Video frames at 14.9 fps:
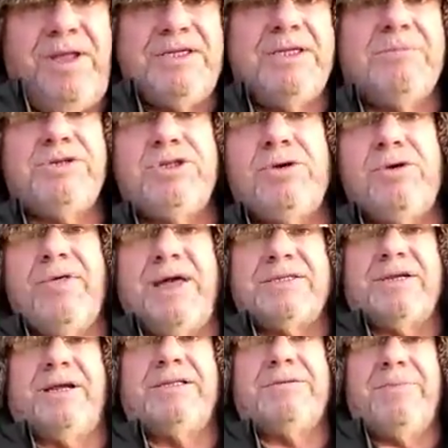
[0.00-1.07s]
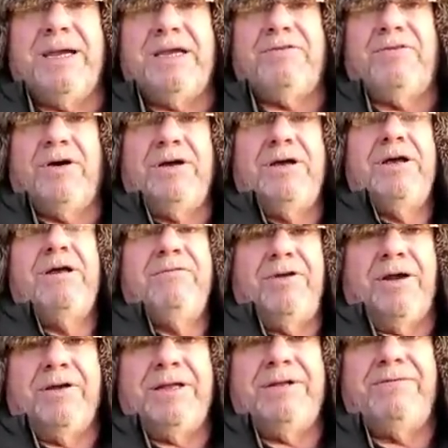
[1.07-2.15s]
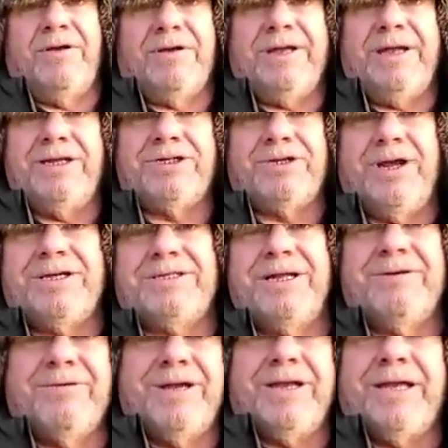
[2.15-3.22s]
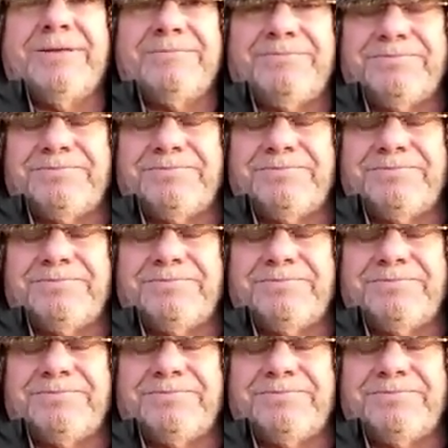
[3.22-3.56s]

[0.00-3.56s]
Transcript: I'm sure that's going to make for very, very interesting reading.